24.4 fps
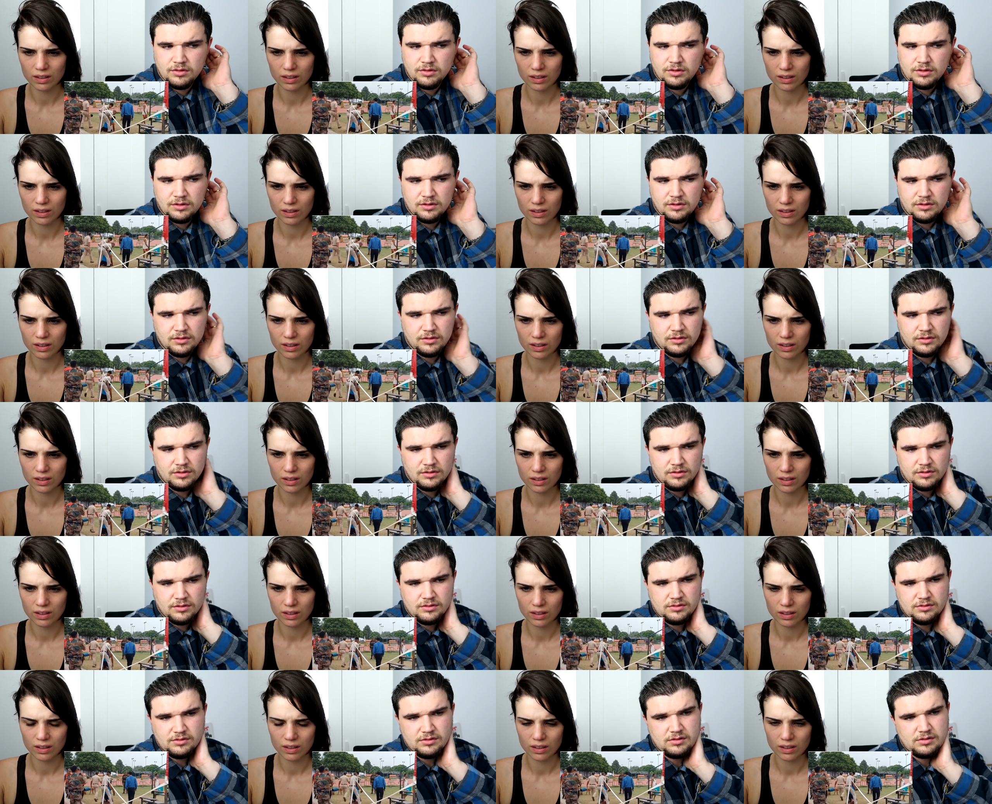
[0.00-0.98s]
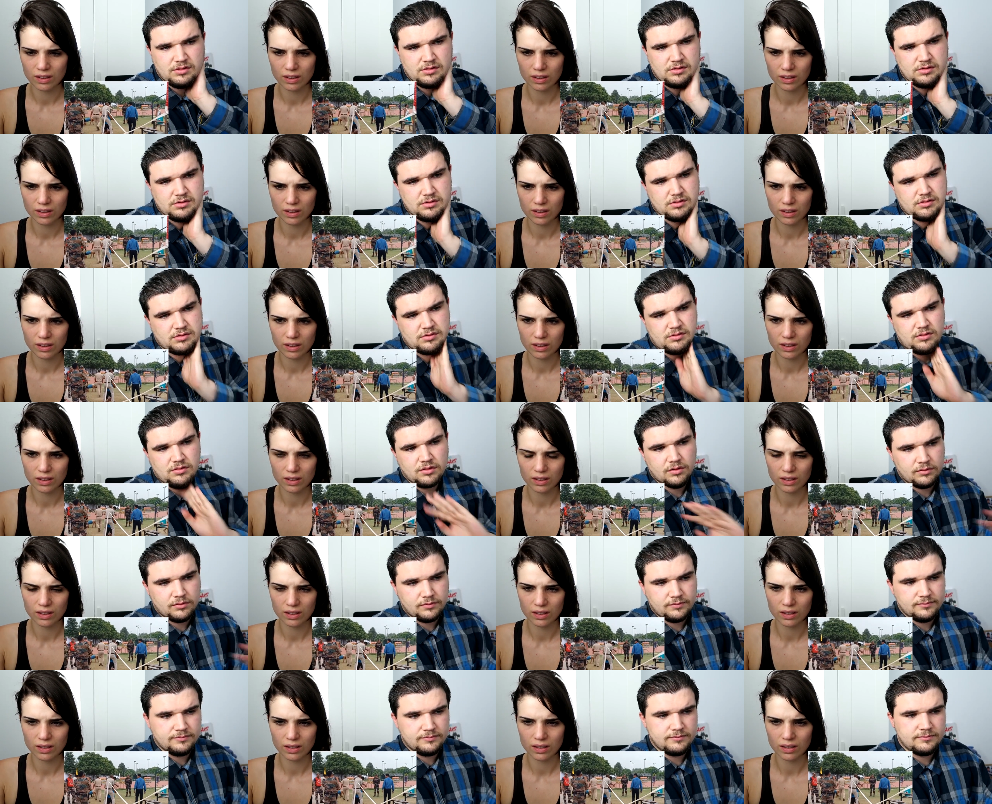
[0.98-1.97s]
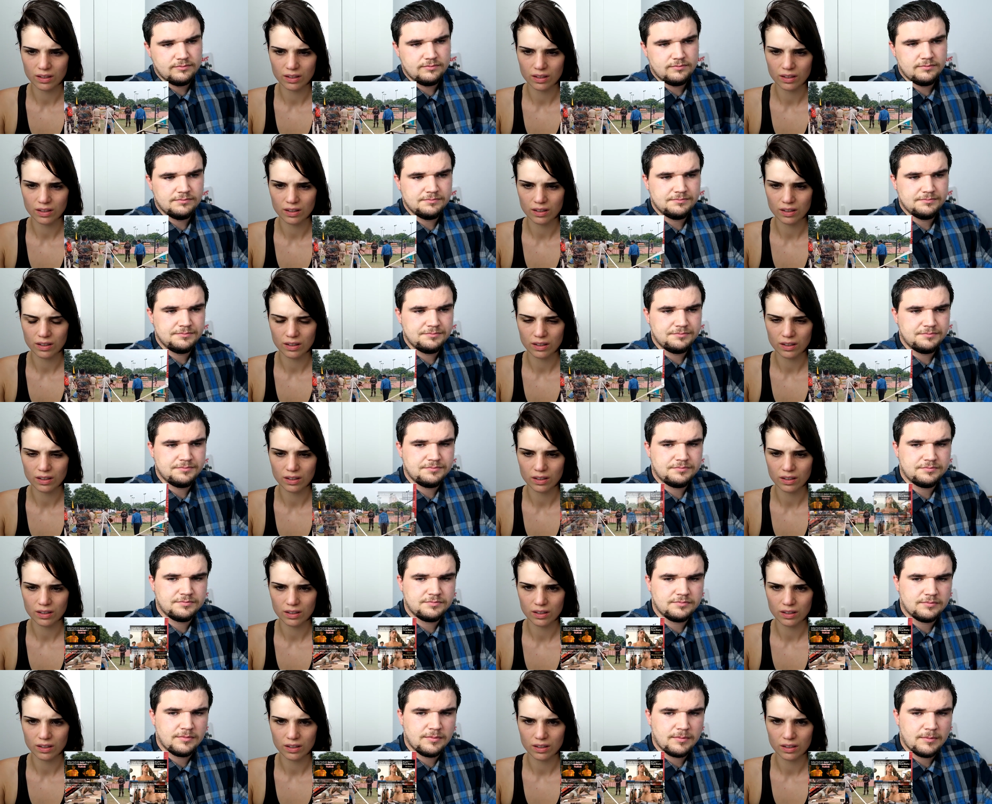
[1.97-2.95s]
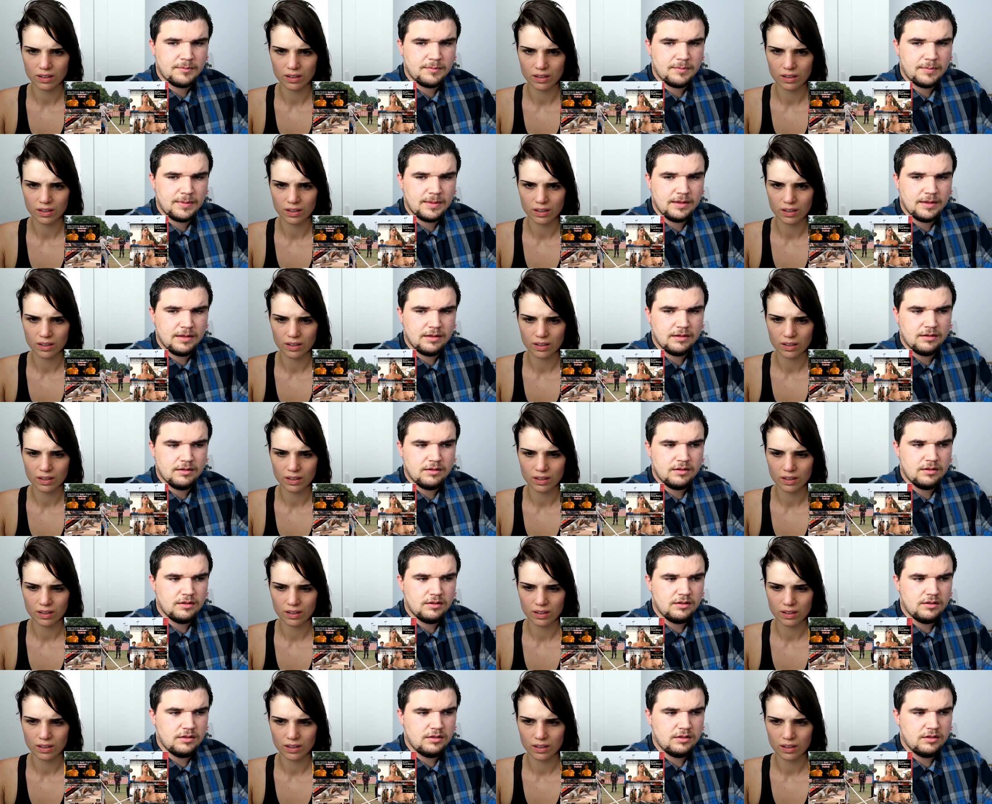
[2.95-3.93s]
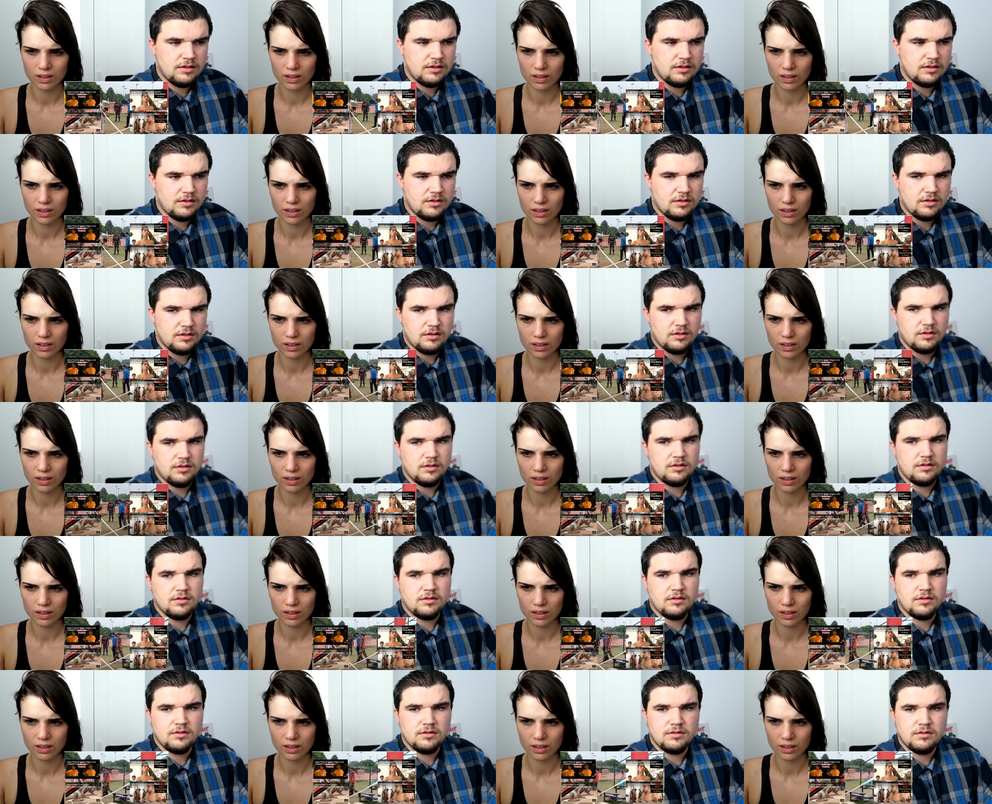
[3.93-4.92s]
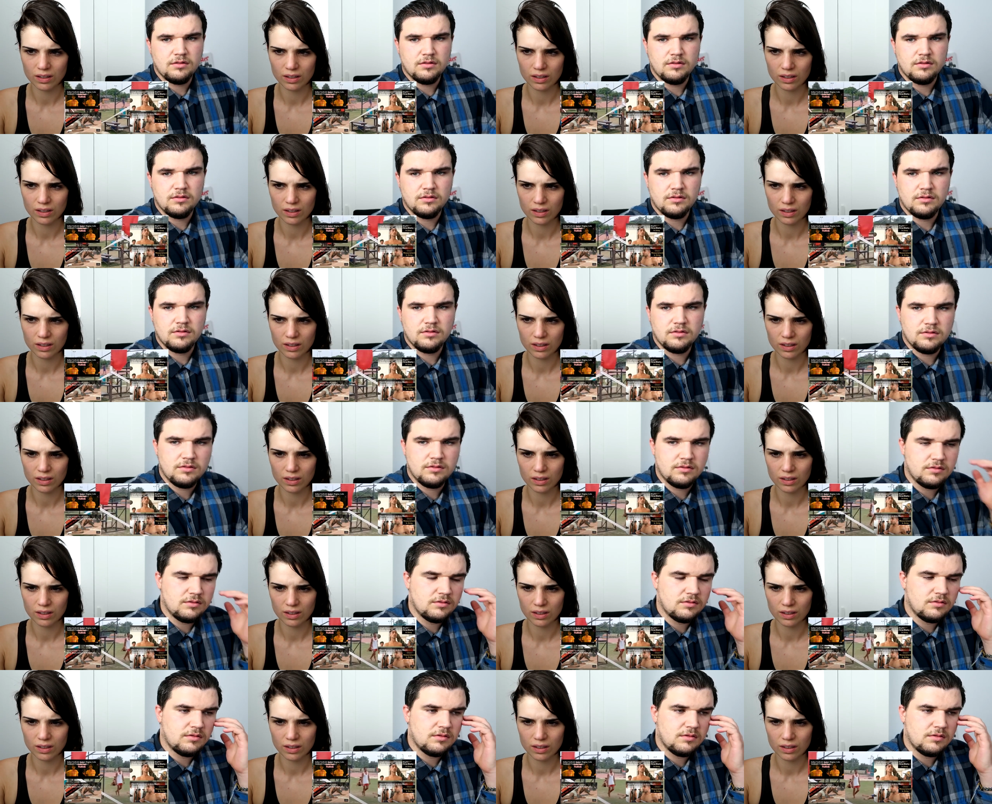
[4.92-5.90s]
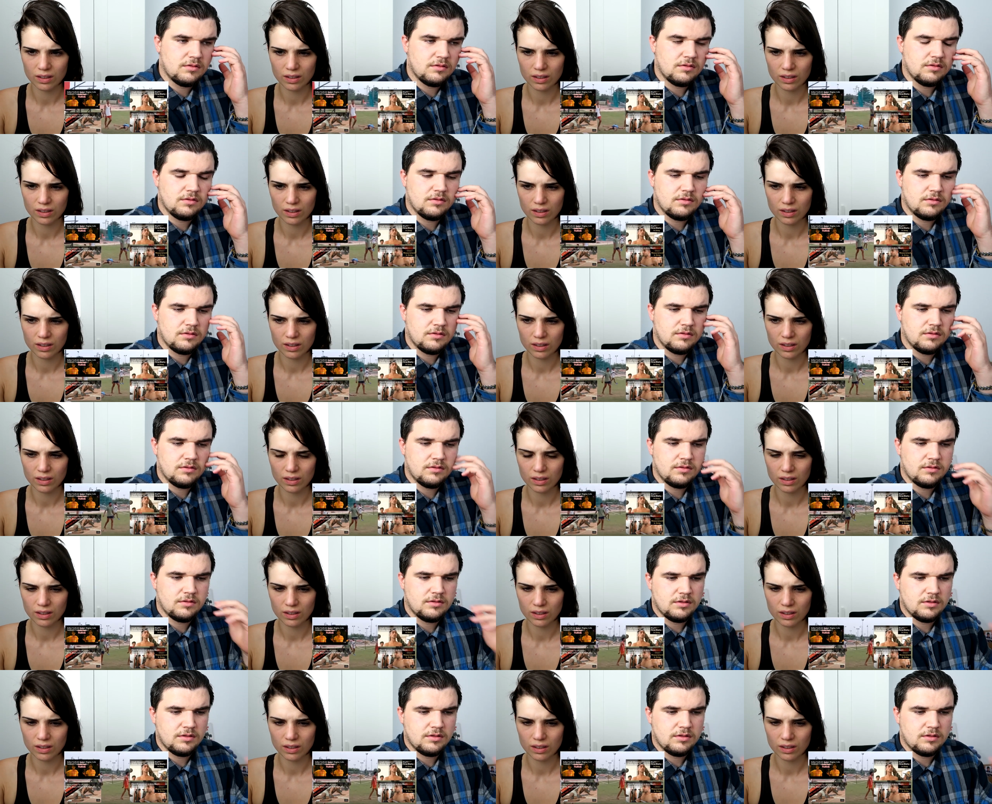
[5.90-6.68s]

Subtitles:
[no speech]